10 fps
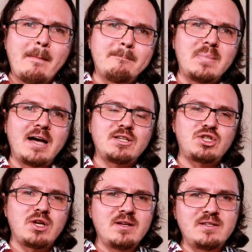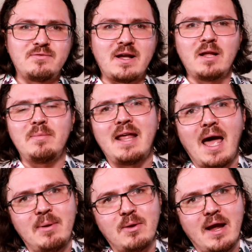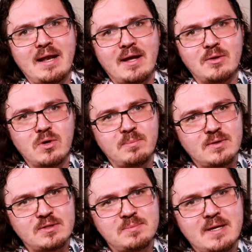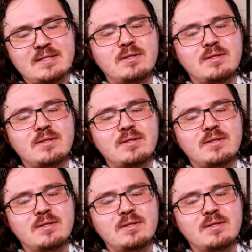much development happening right now in the crypto space.